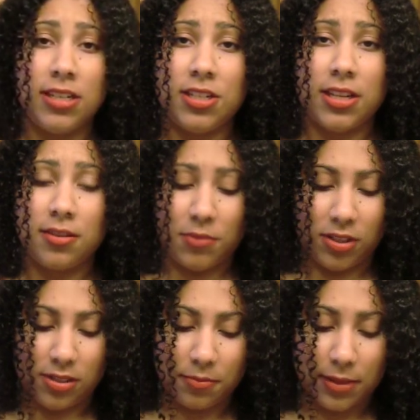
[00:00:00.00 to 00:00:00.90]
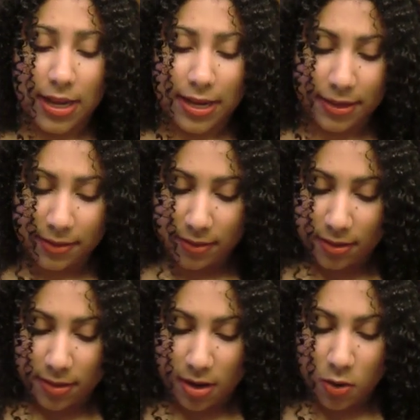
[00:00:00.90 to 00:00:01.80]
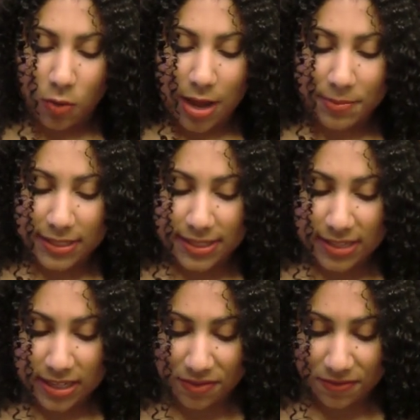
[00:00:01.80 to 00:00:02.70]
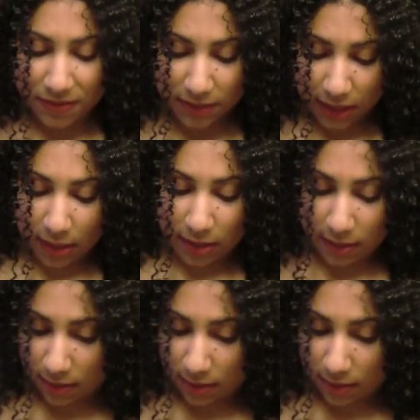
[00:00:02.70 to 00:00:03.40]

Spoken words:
each at the beauty supply, a whopping $6.50.